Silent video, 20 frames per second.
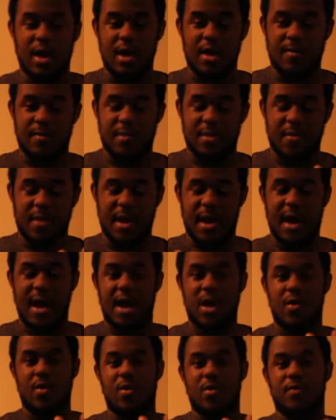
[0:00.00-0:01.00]
up the
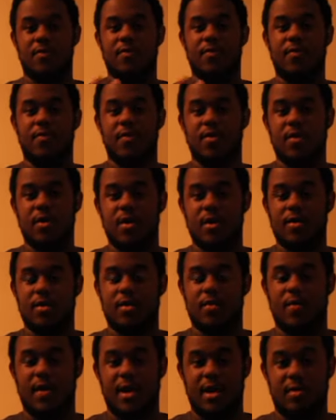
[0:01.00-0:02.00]
power for
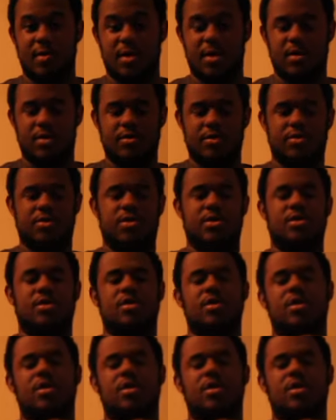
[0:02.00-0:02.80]
the Rhinemann Ultra.